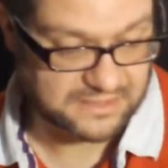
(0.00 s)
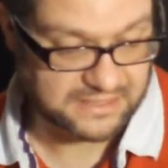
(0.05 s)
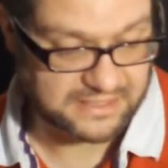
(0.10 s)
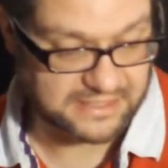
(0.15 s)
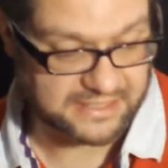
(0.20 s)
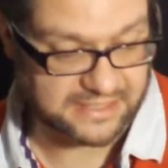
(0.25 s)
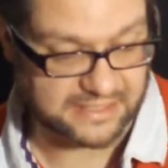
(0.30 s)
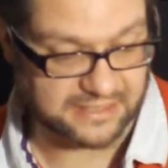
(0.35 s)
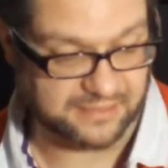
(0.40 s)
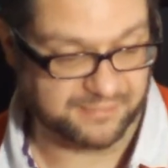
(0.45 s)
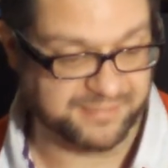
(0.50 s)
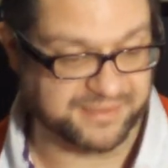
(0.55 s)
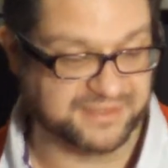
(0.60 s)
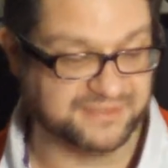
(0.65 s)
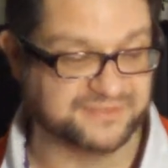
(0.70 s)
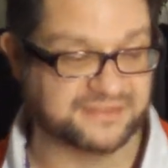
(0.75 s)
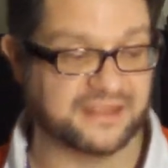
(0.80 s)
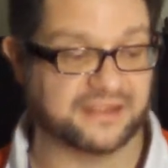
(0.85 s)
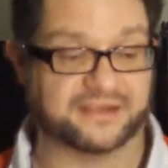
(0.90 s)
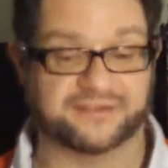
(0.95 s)

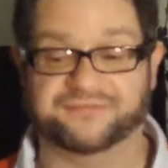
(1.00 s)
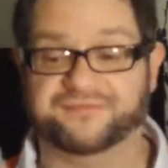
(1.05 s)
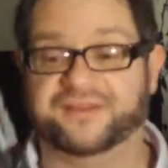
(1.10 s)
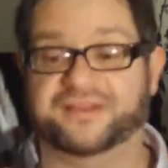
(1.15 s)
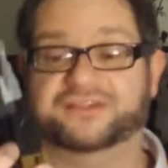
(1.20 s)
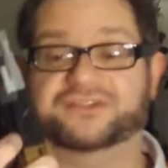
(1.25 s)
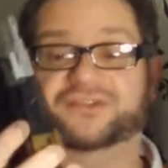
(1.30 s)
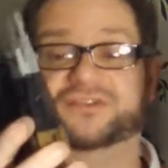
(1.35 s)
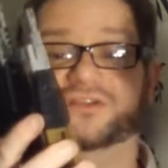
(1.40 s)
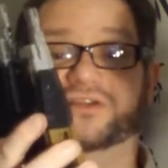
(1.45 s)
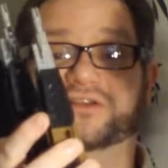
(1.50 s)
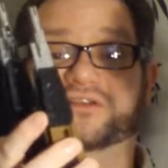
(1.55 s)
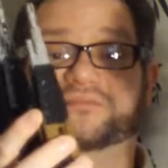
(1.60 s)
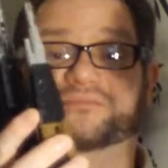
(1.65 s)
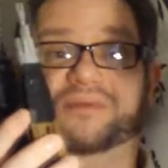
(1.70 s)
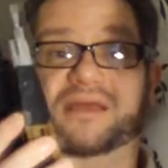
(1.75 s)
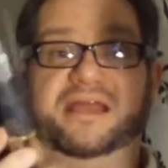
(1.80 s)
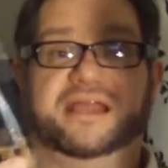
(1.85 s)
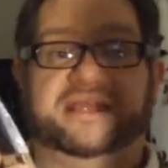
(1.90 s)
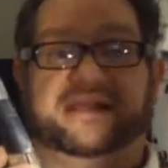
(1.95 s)
because that can fit just on his
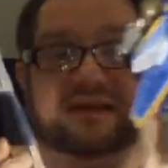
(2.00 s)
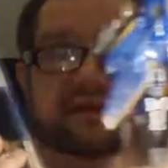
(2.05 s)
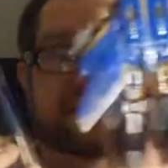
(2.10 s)
back,